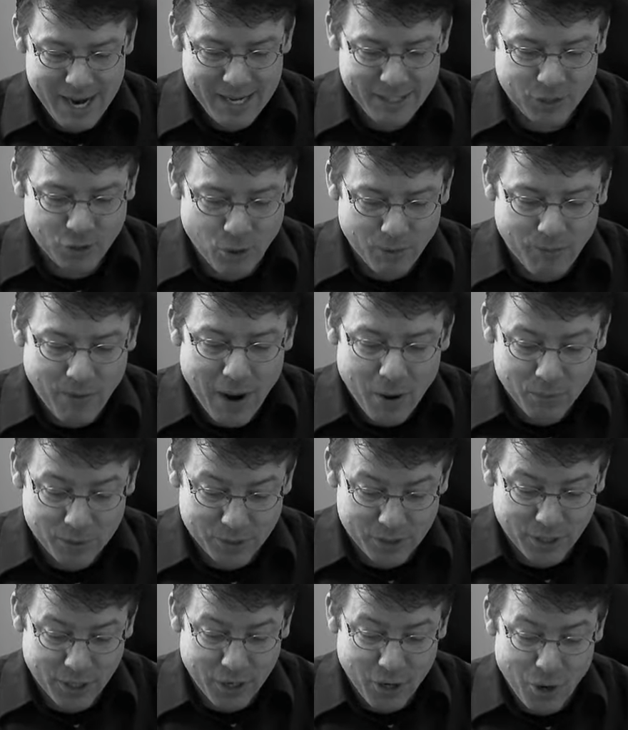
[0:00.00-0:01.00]
And so if I
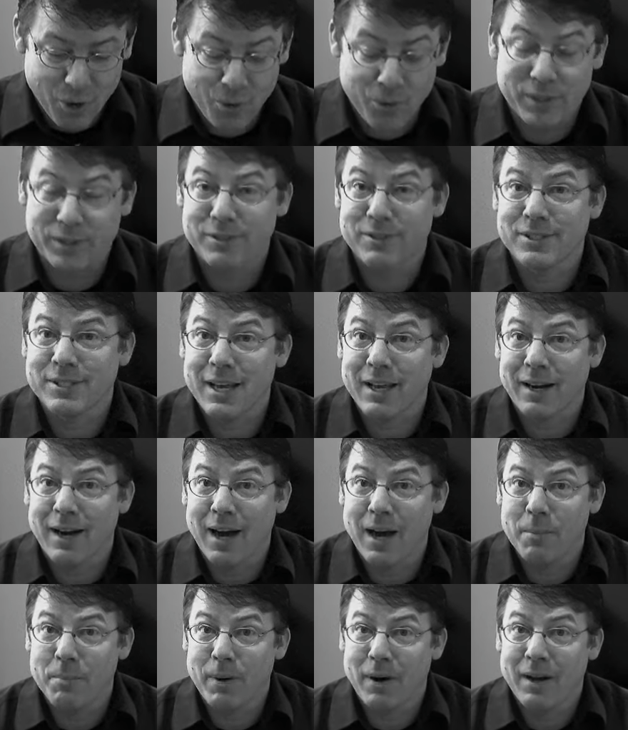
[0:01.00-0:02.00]
was to go and set
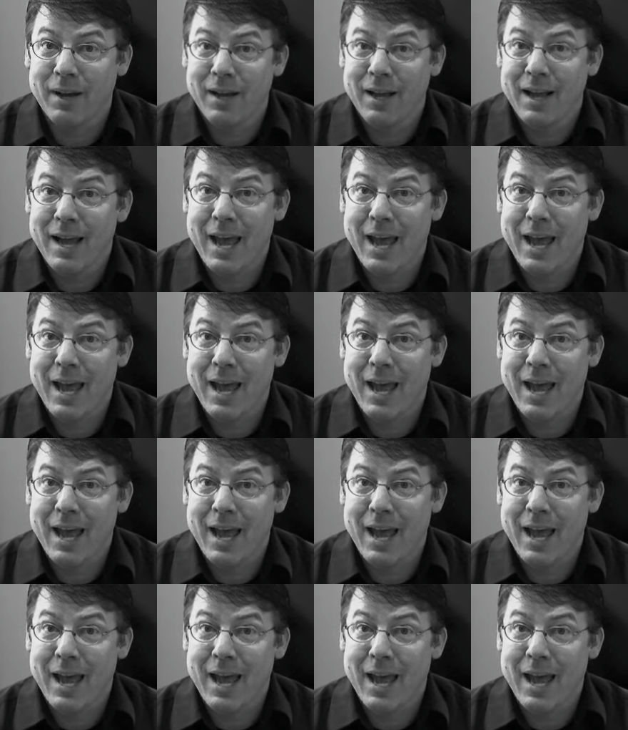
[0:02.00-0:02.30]
up